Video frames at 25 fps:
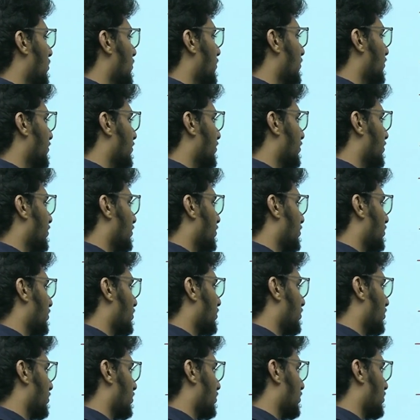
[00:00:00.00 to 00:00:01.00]

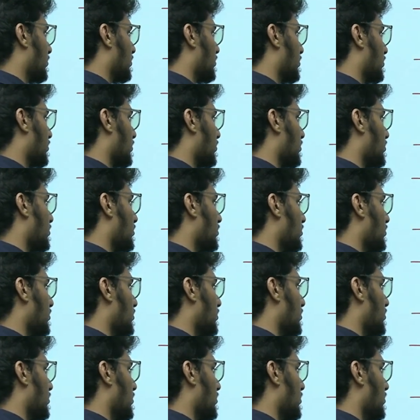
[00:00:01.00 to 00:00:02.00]

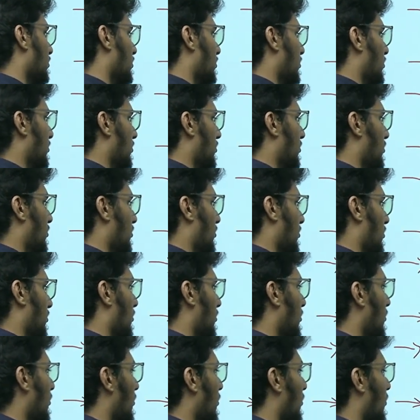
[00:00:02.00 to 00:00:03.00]

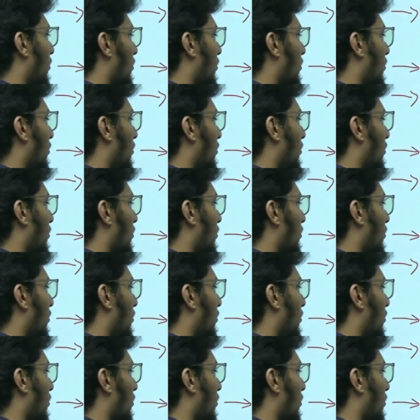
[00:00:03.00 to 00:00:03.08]
(no one is talking)